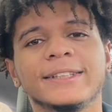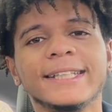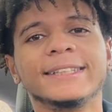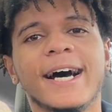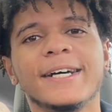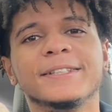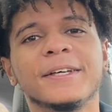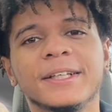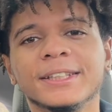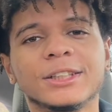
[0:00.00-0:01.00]
Yes, guys,
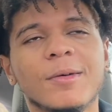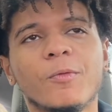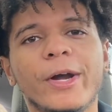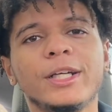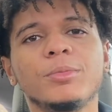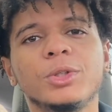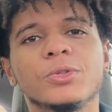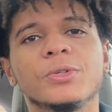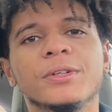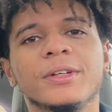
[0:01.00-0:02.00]
some random
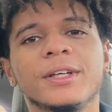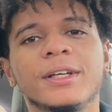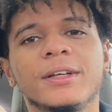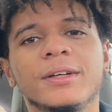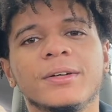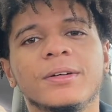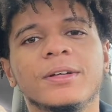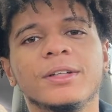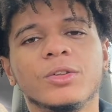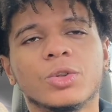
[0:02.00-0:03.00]
dude
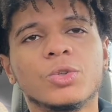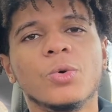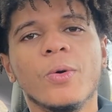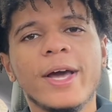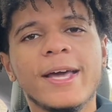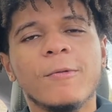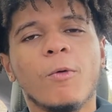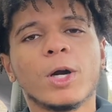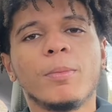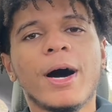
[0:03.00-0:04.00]
threw a
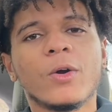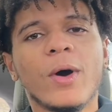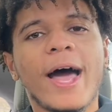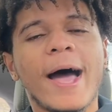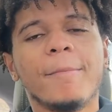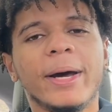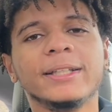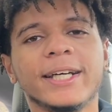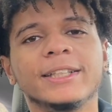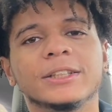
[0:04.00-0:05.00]
water bottle at
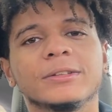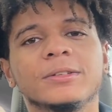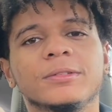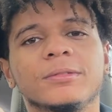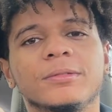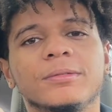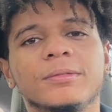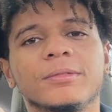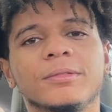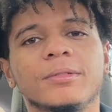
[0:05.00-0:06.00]
Mike Tyson
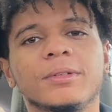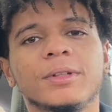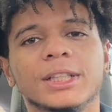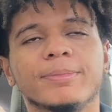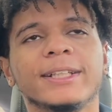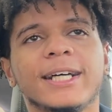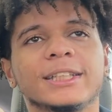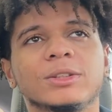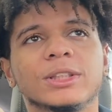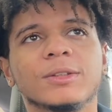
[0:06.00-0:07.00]
because Mike
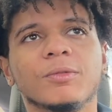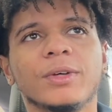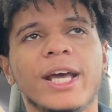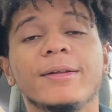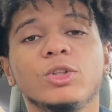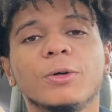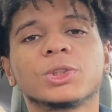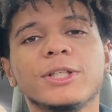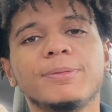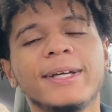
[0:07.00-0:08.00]
Tyson just and you know
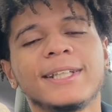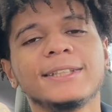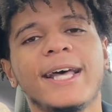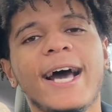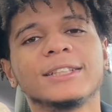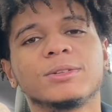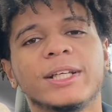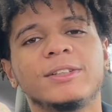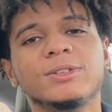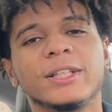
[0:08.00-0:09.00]
what's crazy. Mike Tyson acts
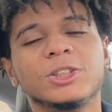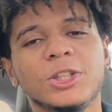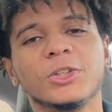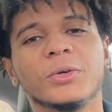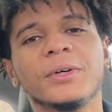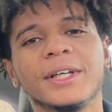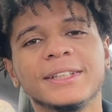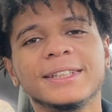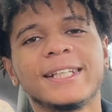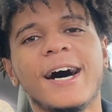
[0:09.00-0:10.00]
like he's like, "Chill,
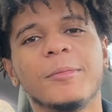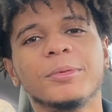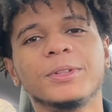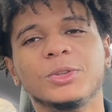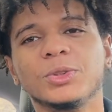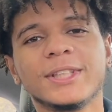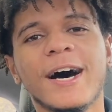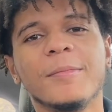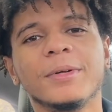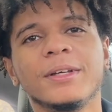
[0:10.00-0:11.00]
stop. Can you
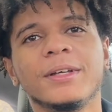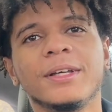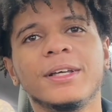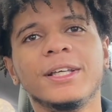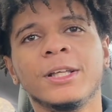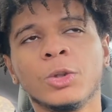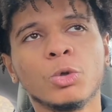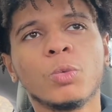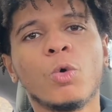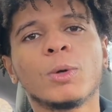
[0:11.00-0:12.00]
stop?" He
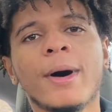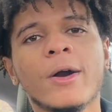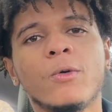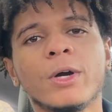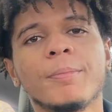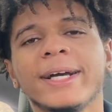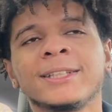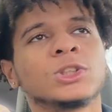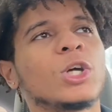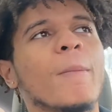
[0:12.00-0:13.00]
threw the water bottle on him. Mike
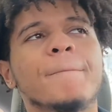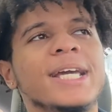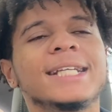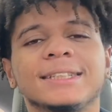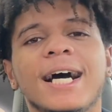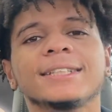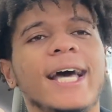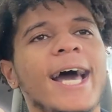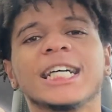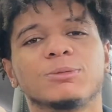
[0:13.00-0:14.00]
Tyson started beating this guy's
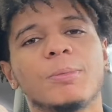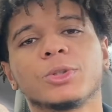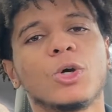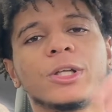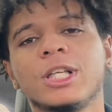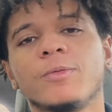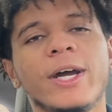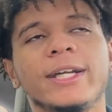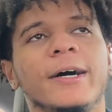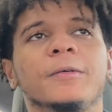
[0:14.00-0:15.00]
ass, bro. I'm gonna throw in the clip right now.